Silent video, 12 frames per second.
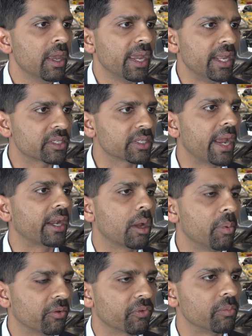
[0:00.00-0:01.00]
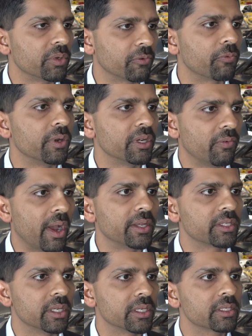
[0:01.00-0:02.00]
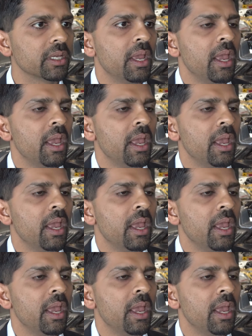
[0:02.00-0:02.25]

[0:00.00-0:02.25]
insight coming from different devices